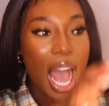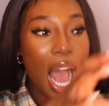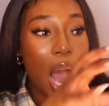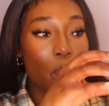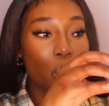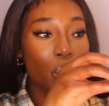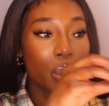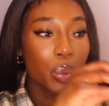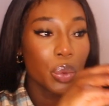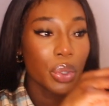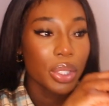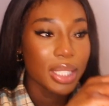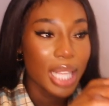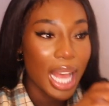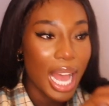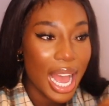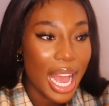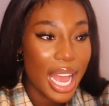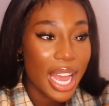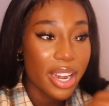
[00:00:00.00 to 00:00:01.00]
and we was
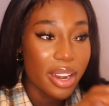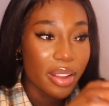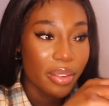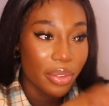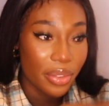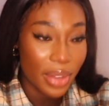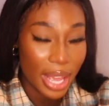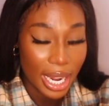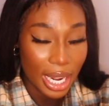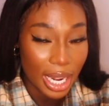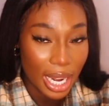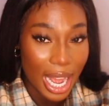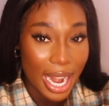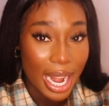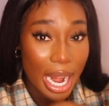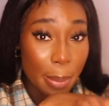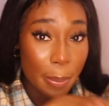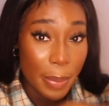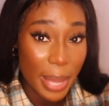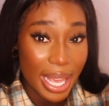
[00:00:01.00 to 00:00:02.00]
at an event,
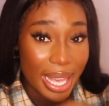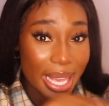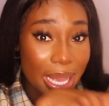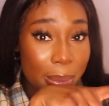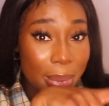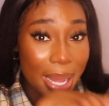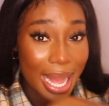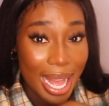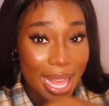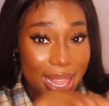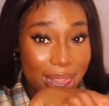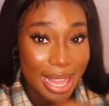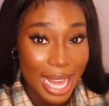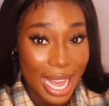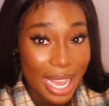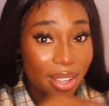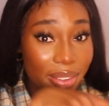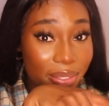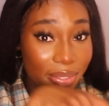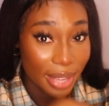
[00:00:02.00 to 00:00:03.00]
and I met him at
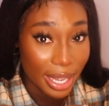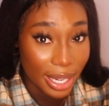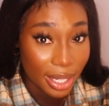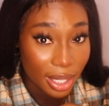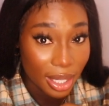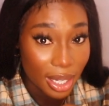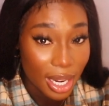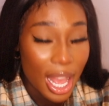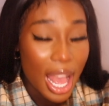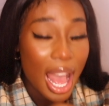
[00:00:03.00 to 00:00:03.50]
that event,